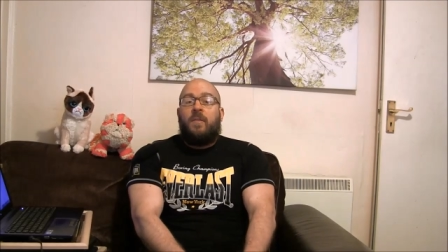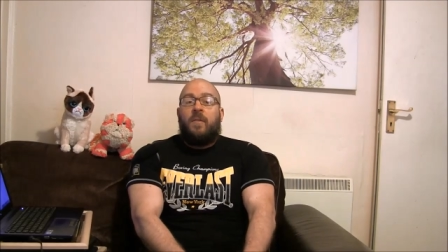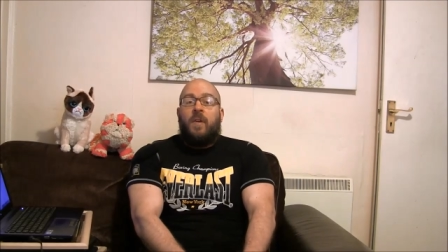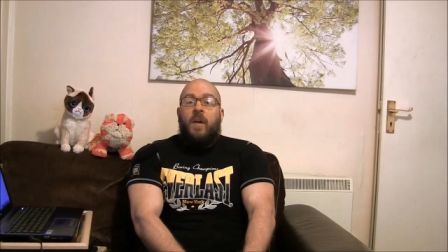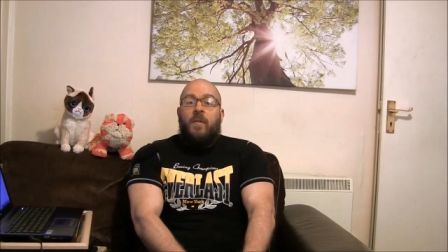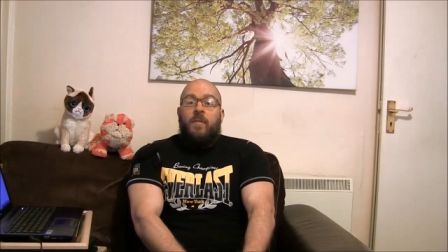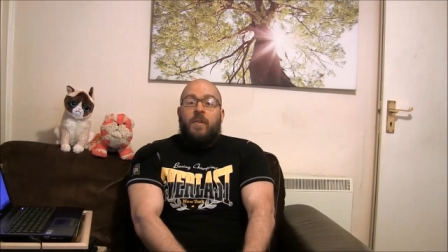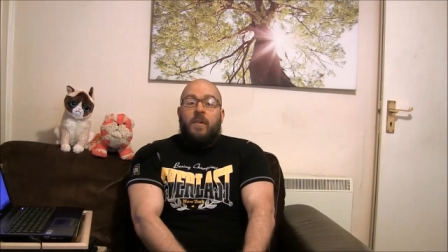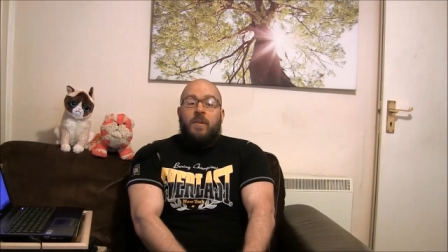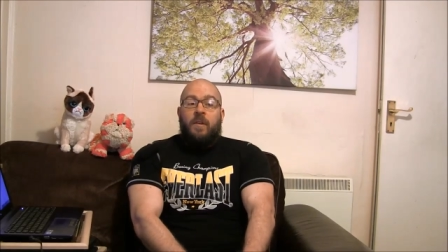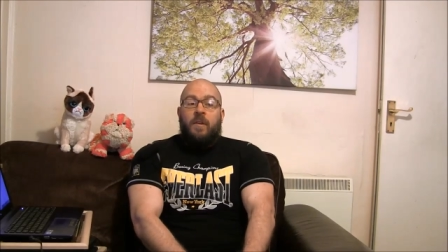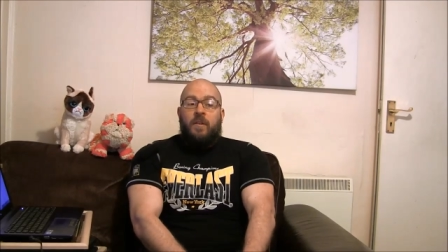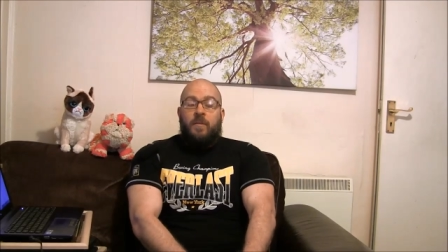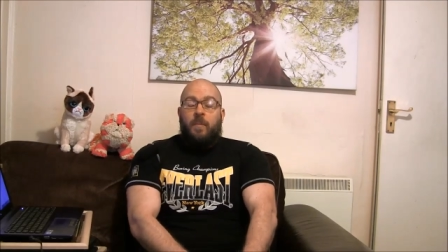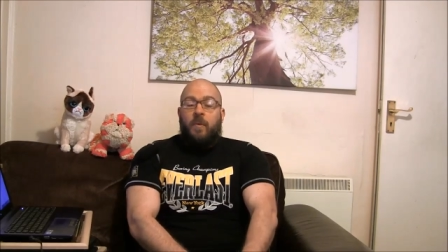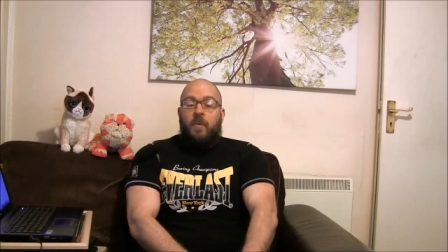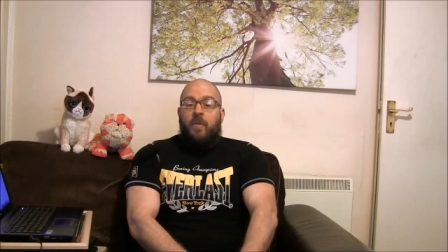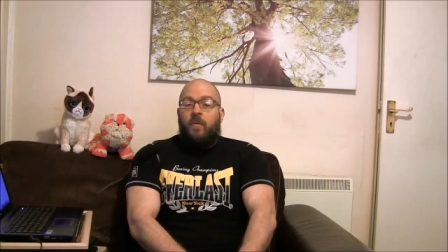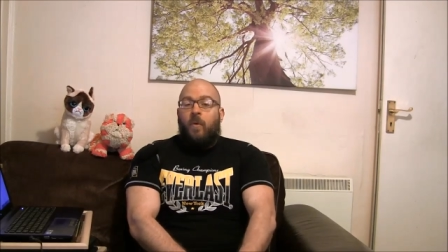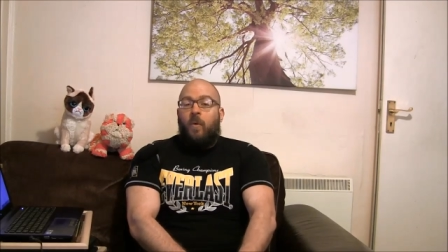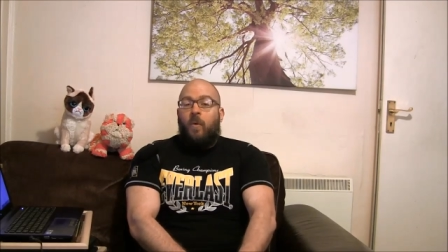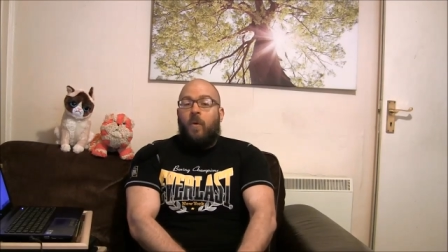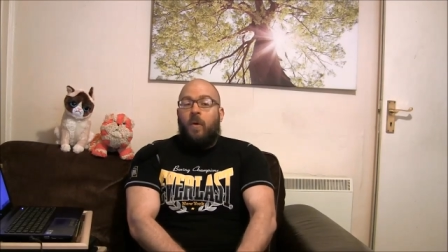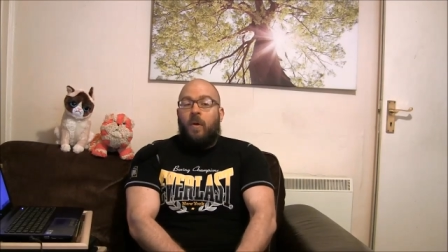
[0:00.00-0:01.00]
I've covered this
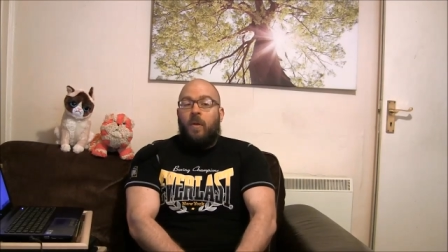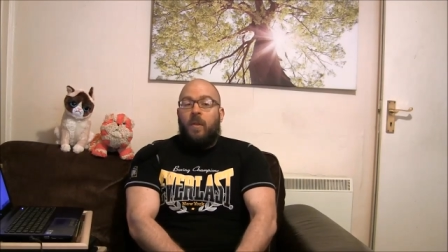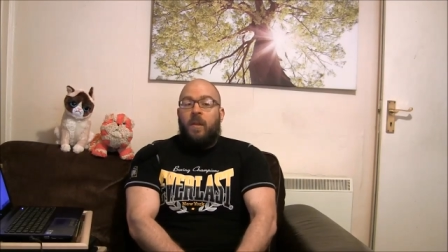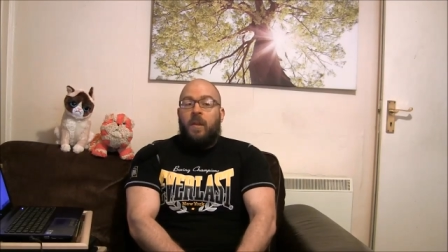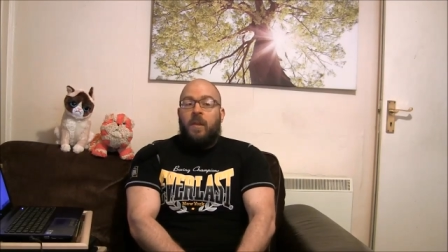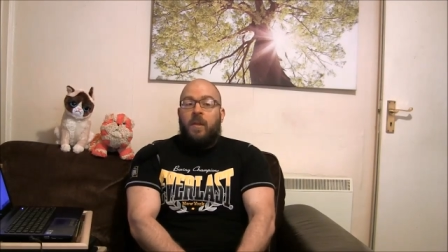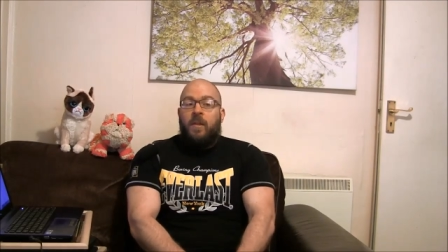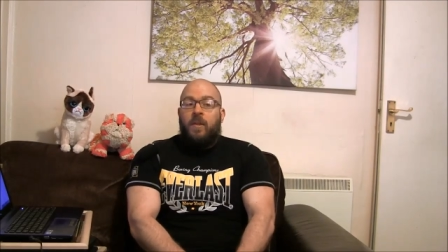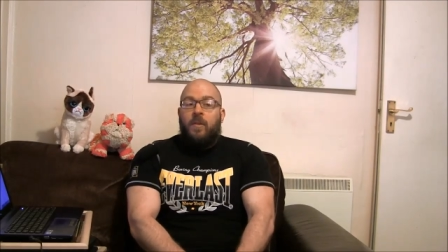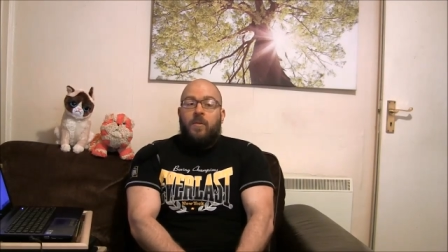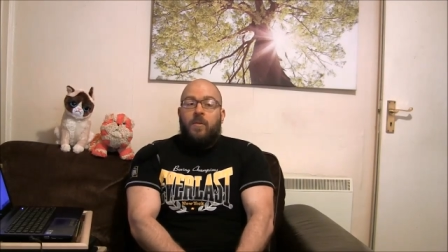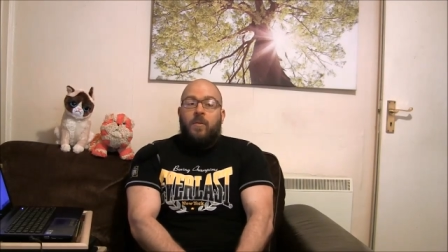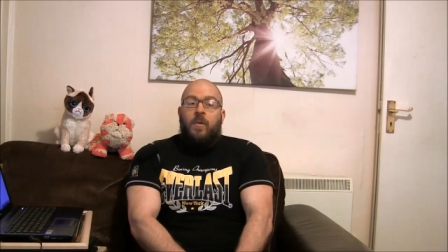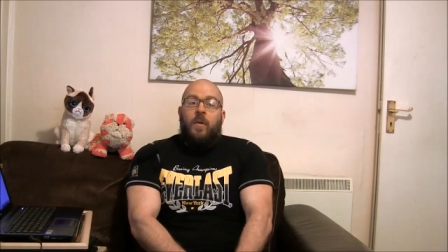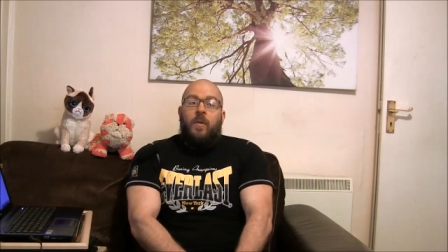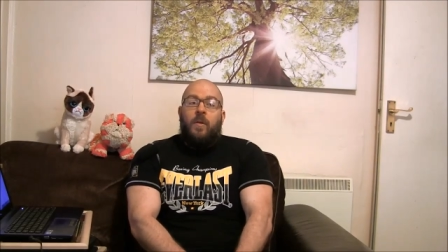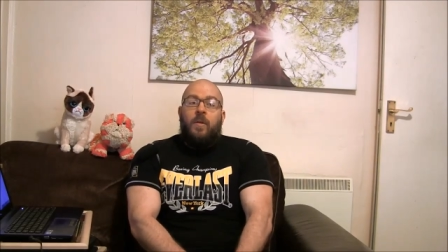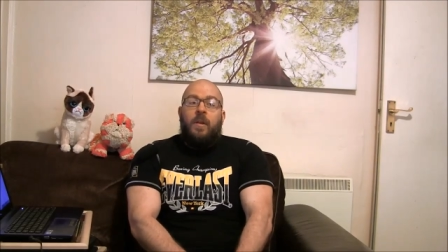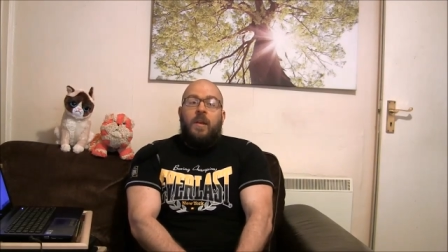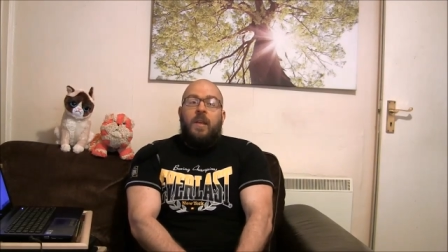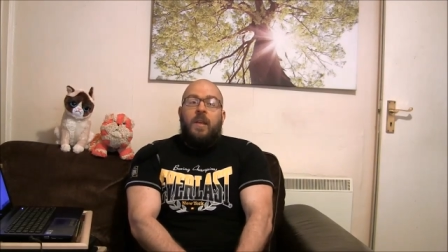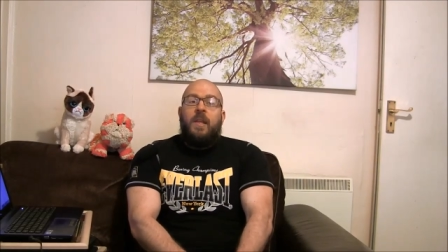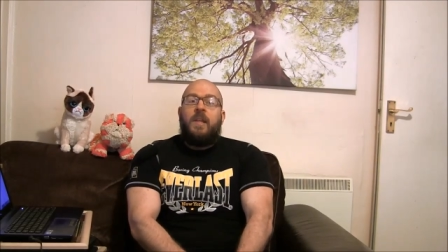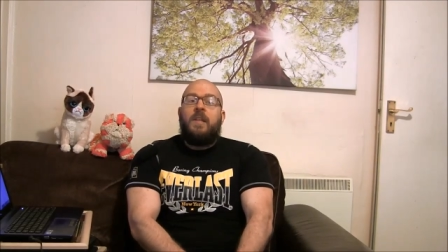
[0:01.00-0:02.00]
before, that you
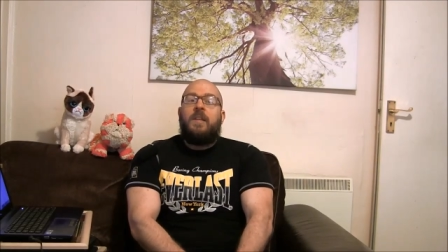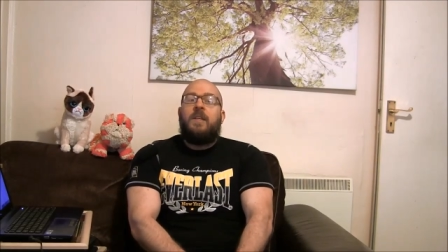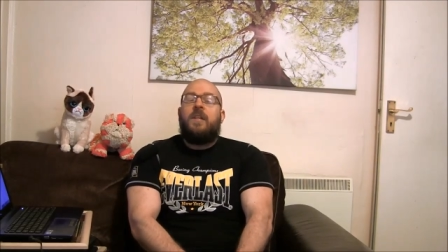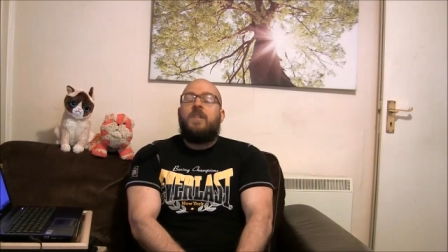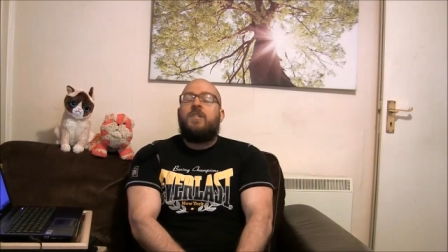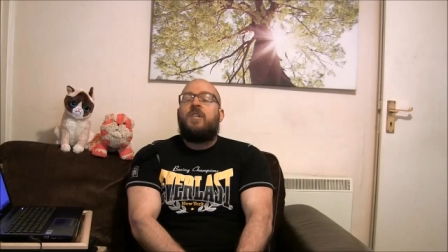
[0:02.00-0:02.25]
don't need